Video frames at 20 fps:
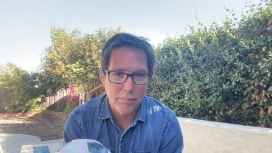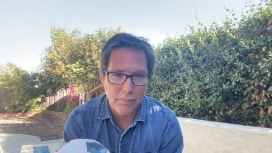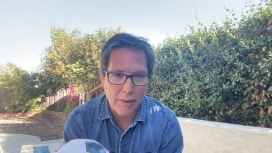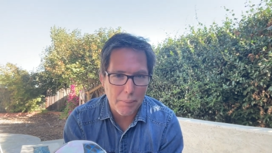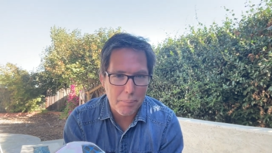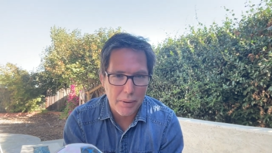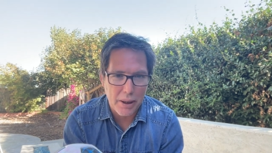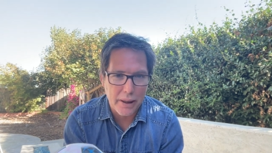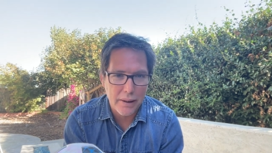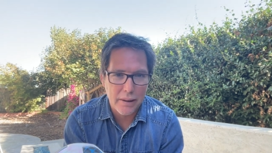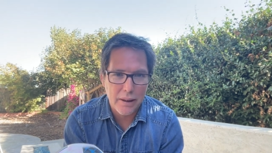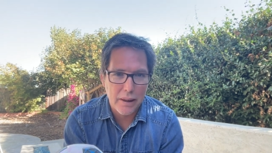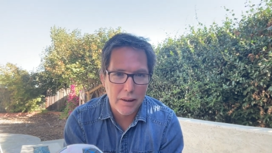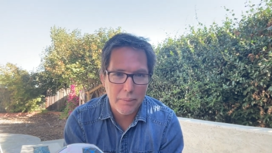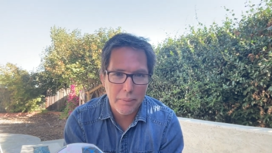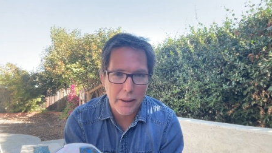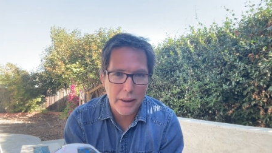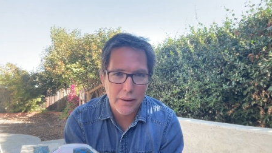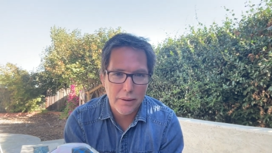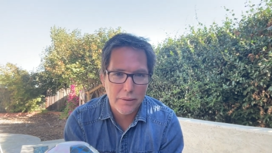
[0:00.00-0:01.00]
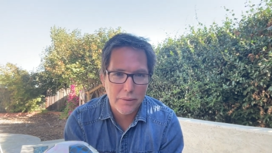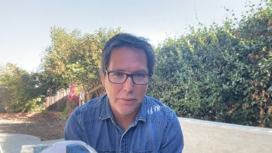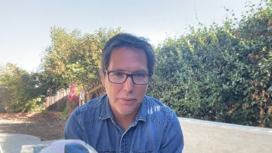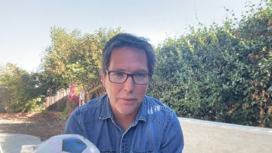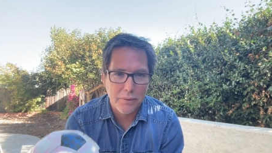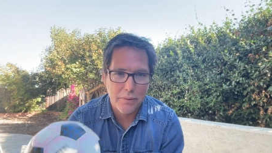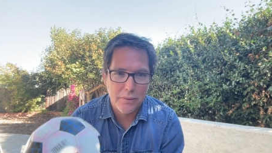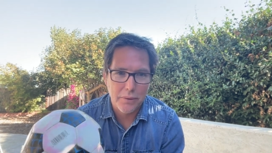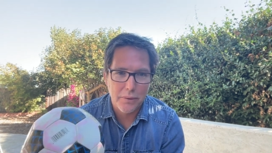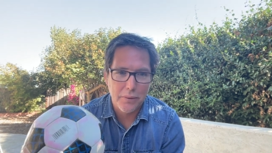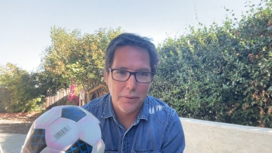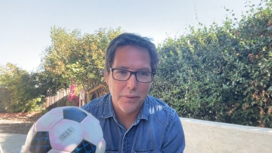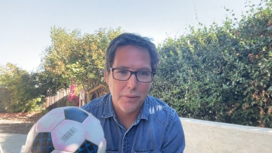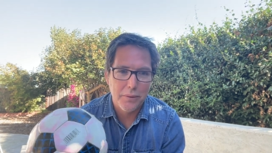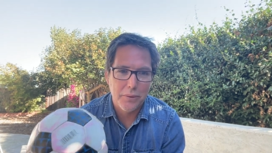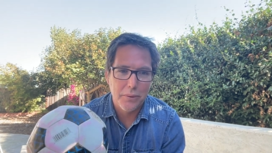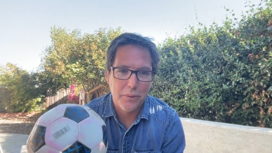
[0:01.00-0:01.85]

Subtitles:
applying the debate to